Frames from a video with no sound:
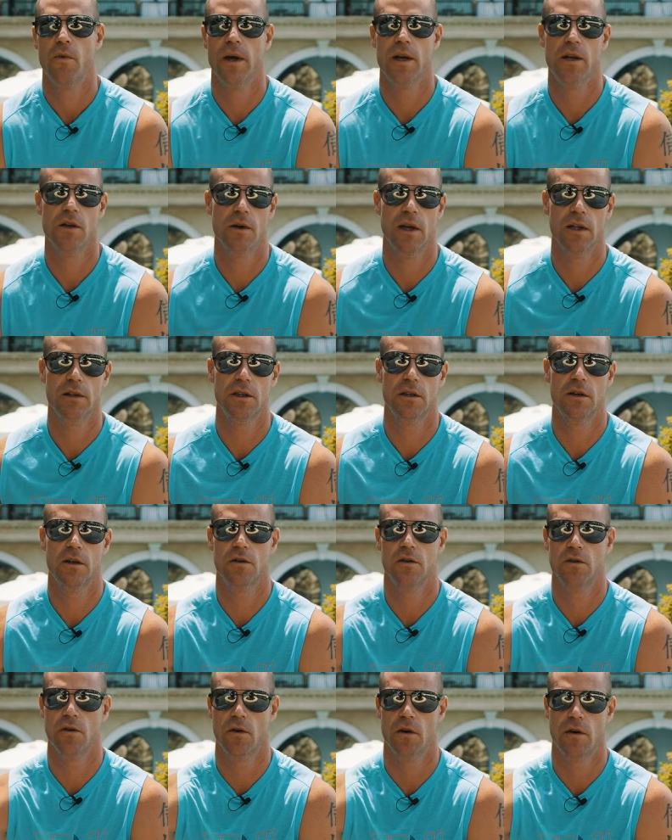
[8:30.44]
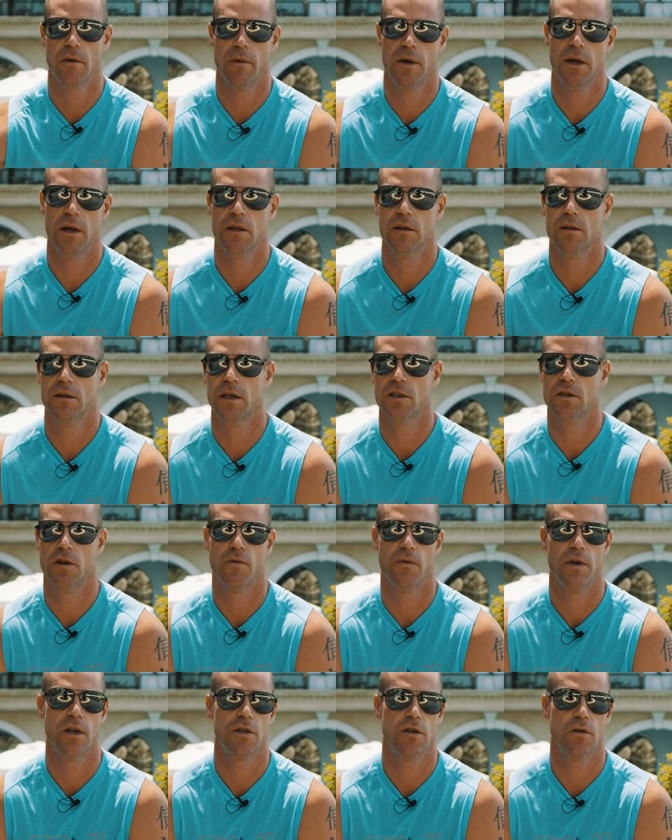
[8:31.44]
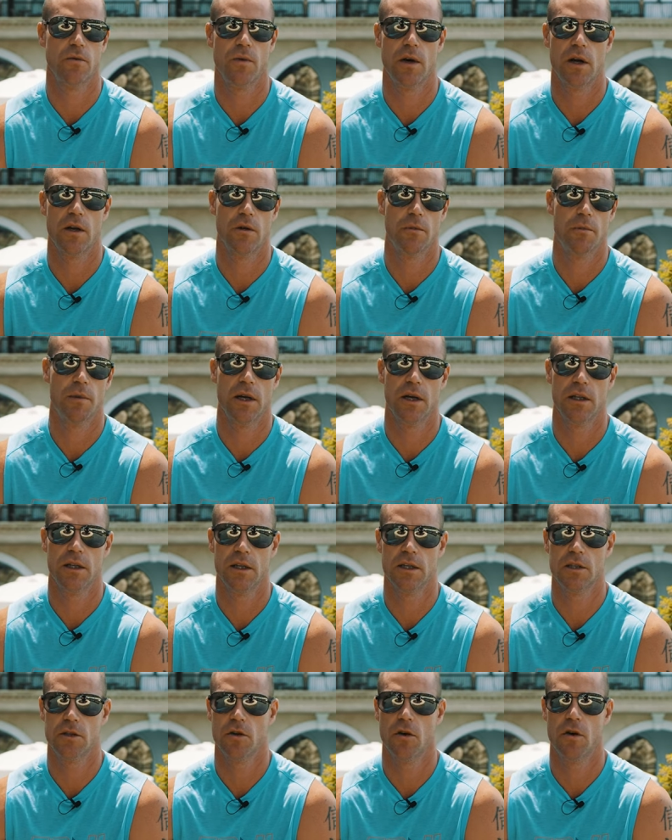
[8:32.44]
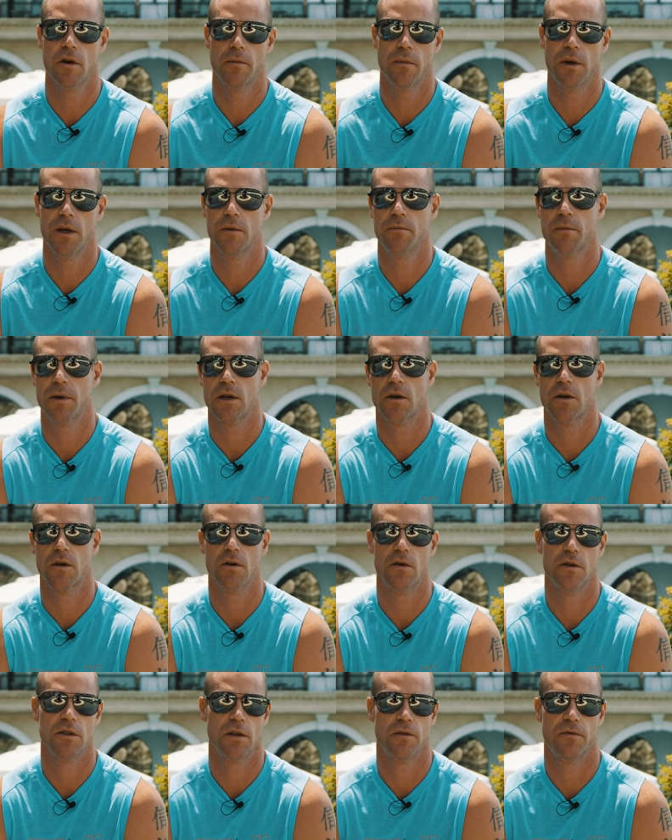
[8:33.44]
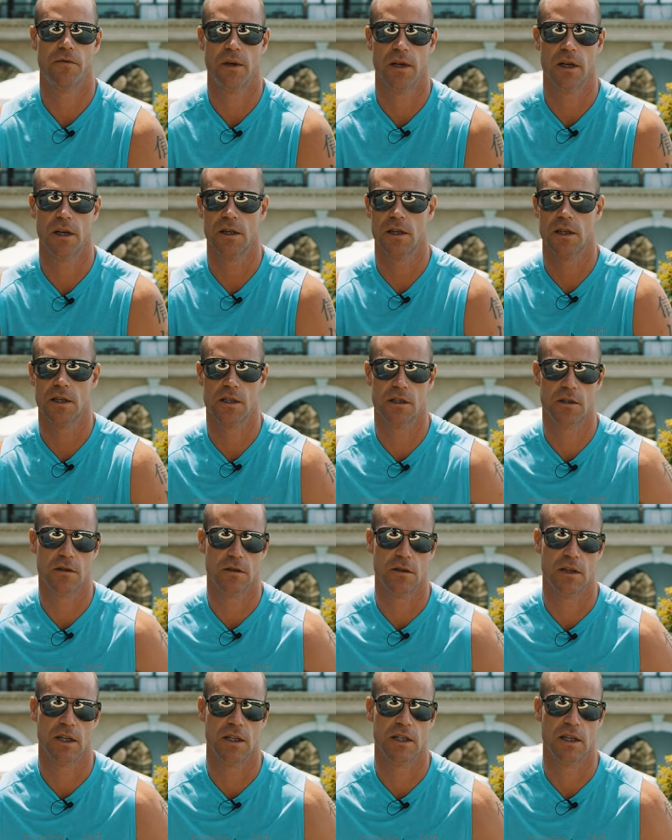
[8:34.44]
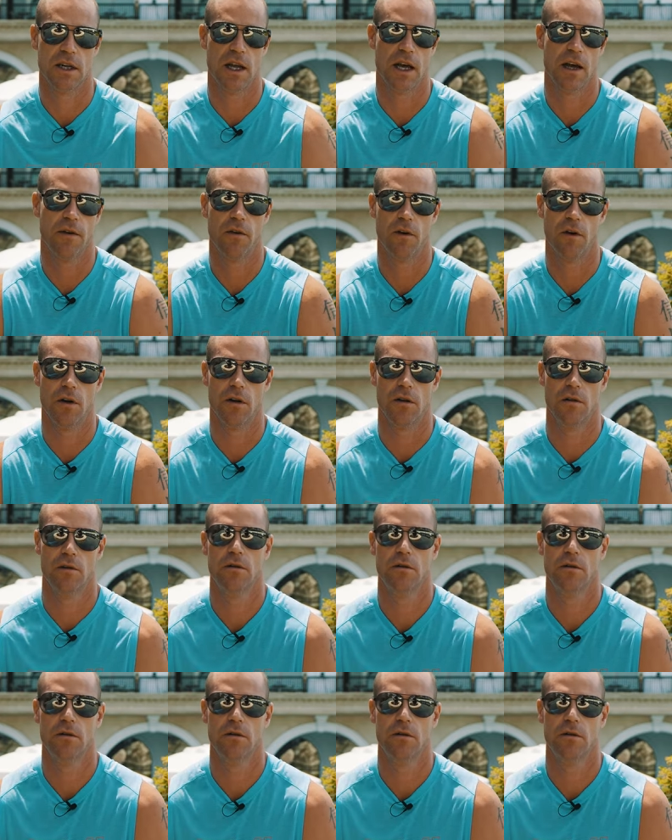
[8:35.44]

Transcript: When you enter a tournament, there's a reason why you play this tournament, because the field is this level,